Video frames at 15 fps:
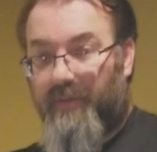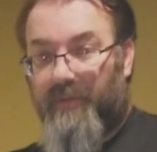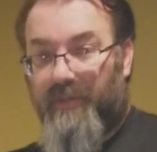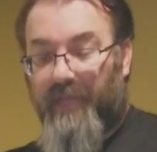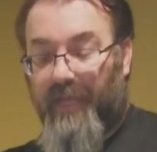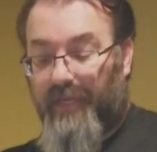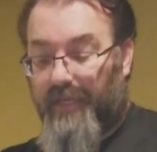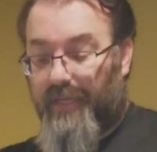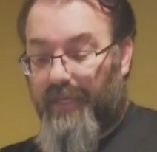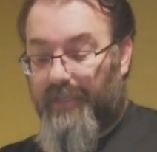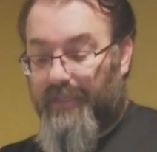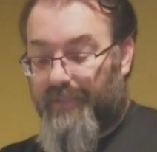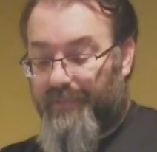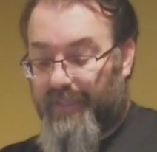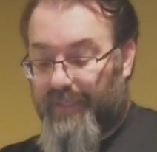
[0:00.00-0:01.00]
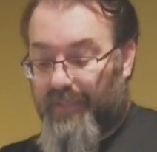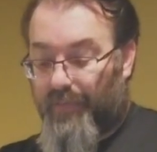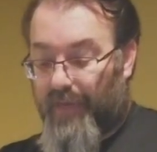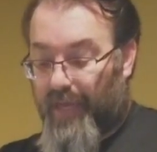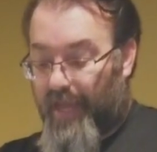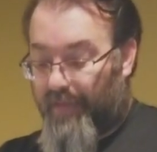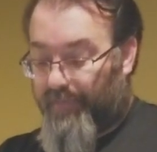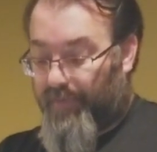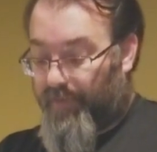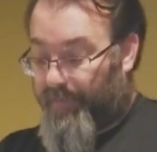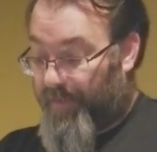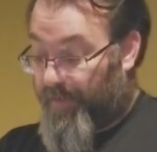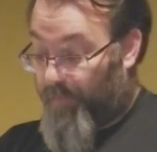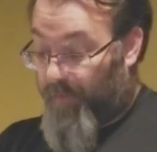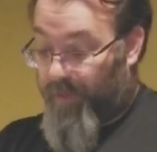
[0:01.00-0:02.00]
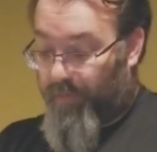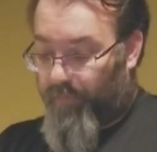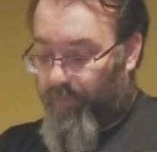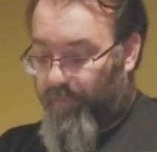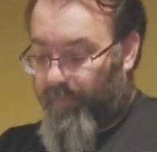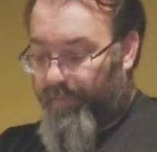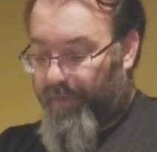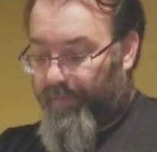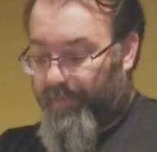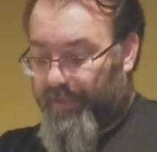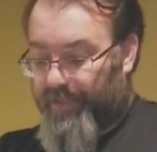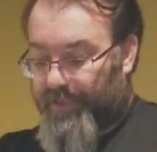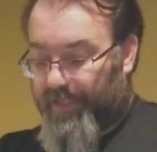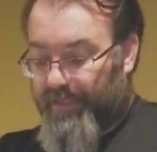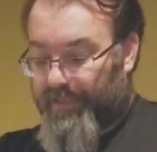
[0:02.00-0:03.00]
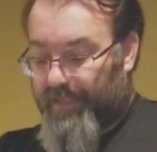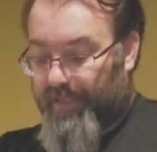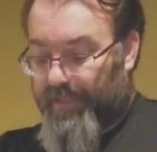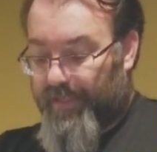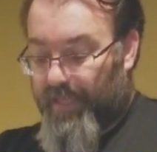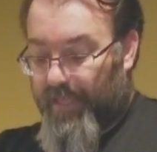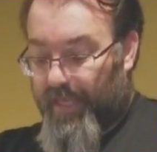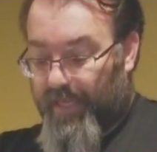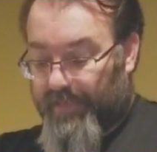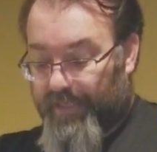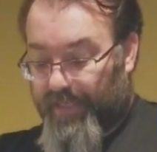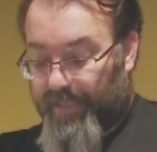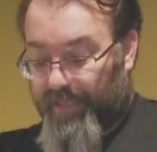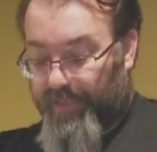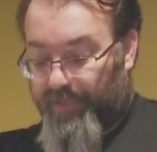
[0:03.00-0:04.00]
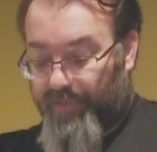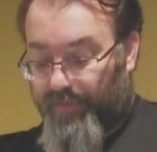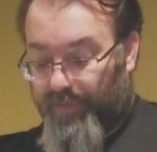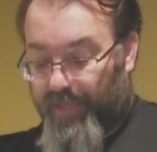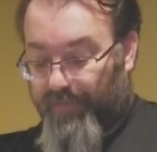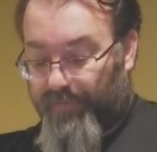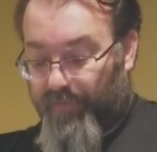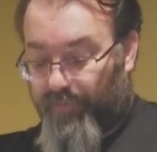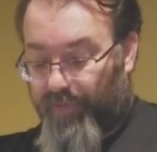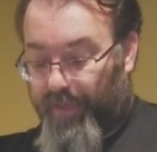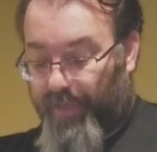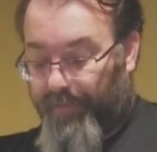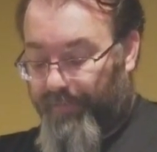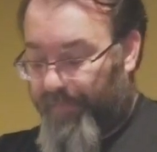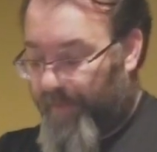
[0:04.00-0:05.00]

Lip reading: tighten it just because I want to have a little bit of wiggle room to be able to adjust it as I need to left and right.